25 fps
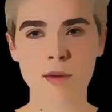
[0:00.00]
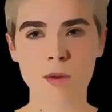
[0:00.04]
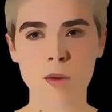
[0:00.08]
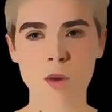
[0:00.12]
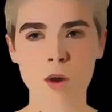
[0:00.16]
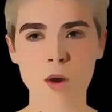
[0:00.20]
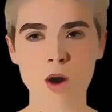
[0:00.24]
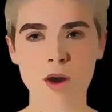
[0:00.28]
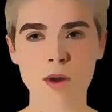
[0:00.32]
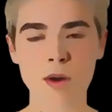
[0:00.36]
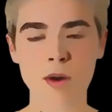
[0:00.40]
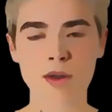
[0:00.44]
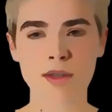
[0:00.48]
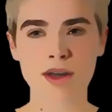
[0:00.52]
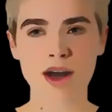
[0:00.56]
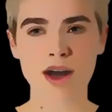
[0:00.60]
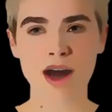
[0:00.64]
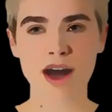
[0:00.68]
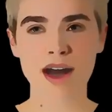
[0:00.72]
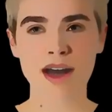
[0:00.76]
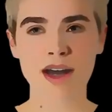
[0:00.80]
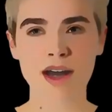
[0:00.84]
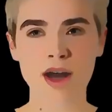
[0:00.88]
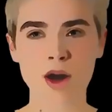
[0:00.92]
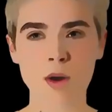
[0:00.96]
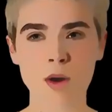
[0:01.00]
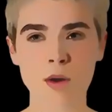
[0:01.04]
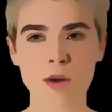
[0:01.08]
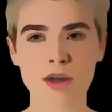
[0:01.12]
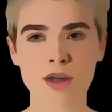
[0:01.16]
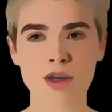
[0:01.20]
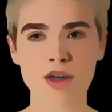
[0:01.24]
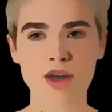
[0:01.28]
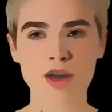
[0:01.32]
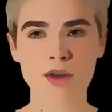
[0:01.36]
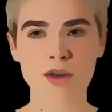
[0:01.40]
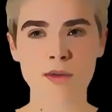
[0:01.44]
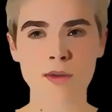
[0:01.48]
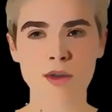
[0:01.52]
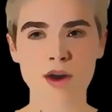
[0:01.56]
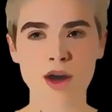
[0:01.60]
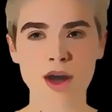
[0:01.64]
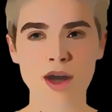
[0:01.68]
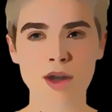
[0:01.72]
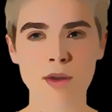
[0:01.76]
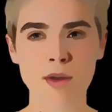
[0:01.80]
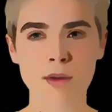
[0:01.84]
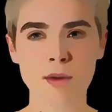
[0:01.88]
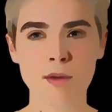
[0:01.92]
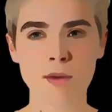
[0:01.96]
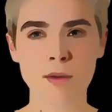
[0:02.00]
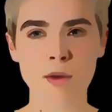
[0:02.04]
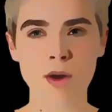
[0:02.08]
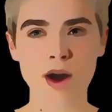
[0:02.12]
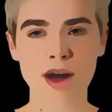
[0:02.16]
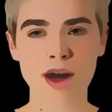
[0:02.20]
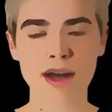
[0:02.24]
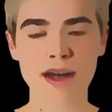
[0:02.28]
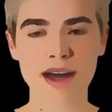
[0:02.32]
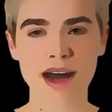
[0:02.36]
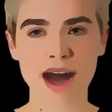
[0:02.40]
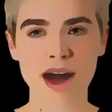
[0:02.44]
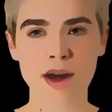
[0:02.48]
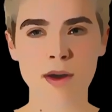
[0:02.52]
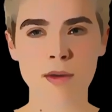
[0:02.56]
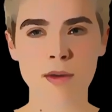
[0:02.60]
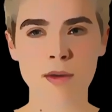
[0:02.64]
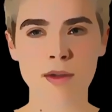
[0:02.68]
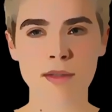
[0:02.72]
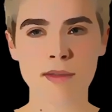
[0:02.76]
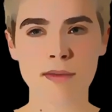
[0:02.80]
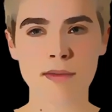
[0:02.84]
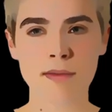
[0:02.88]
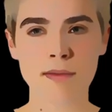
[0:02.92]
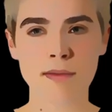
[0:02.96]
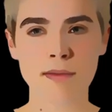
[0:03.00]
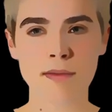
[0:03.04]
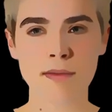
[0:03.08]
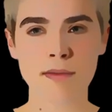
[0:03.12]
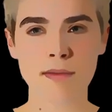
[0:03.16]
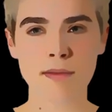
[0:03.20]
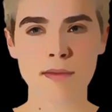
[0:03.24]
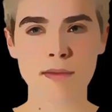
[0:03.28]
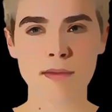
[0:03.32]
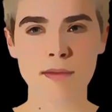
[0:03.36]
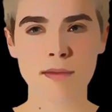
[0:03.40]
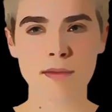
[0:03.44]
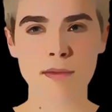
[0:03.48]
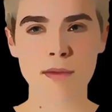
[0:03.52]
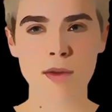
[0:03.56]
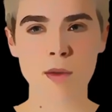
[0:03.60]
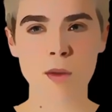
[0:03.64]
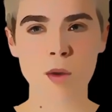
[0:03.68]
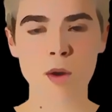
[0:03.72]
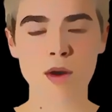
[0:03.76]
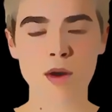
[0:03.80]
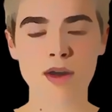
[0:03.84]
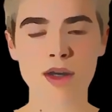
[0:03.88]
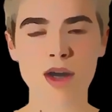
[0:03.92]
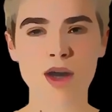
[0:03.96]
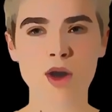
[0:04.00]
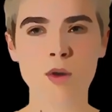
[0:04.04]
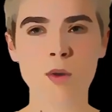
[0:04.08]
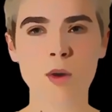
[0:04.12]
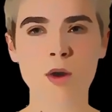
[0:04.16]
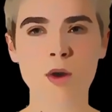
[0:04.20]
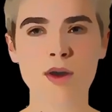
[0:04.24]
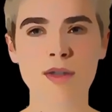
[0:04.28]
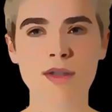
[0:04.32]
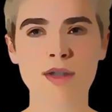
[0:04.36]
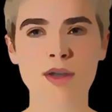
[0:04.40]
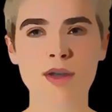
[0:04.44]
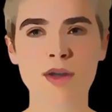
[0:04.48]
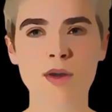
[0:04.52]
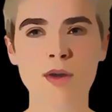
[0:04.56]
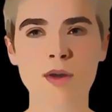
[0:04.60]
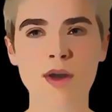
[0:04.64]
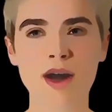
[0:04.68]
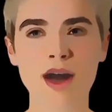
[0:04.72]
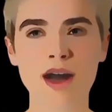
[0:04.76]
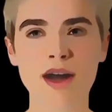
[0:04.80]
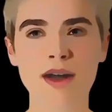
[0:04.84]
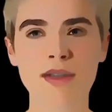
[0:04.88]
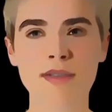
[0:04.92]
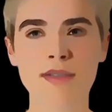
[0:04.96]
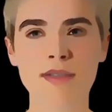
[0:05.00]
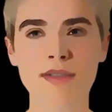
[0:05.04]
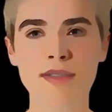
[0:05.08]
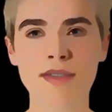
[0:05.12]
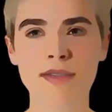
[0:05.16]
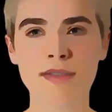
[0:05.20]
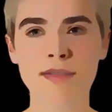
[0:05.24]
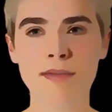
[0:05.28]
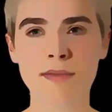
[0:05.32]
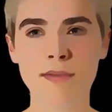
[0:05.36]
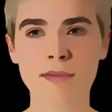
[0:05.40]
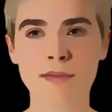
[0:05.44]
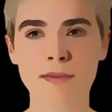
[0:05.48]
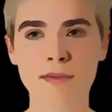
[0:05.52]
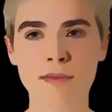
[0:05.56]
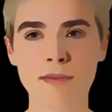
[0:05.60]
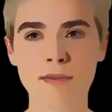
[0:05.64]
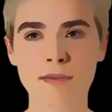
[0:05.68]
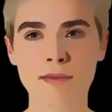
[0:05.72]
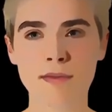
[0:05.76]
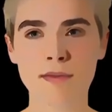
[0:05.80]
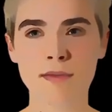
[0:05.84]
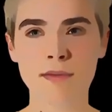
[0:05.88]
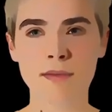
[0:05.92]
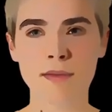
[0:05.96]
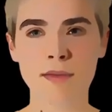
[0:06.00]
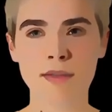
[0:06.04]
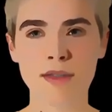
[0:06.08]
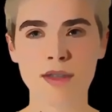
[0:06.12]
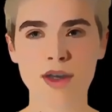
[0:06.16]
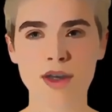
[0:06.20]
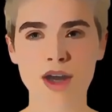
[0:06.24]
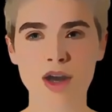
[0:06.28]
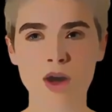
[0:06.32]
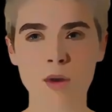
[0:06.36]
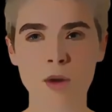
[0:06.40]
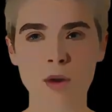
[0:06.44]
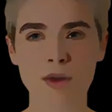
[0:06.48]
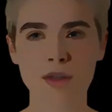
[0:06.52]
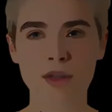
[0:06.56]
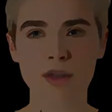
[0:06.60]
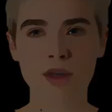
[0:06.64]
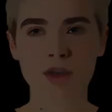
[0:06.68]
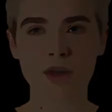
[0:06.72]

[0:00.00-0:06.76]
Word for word: One more tiny question for you, right now. What do you want to do next? Do you want